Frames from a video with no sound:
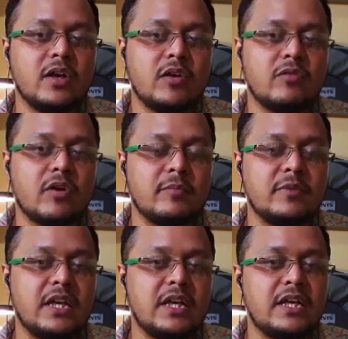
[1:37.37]
from
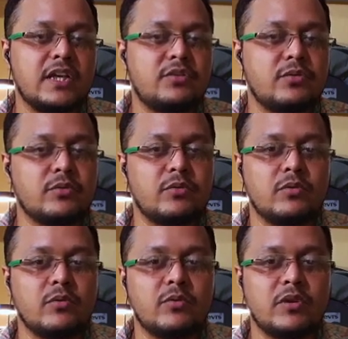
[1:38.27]
Delhi to
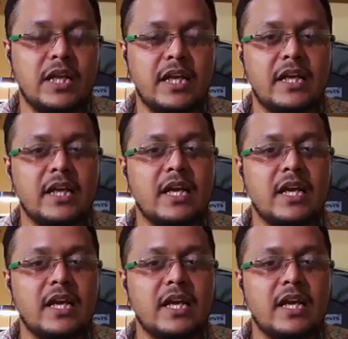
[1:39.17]
Leh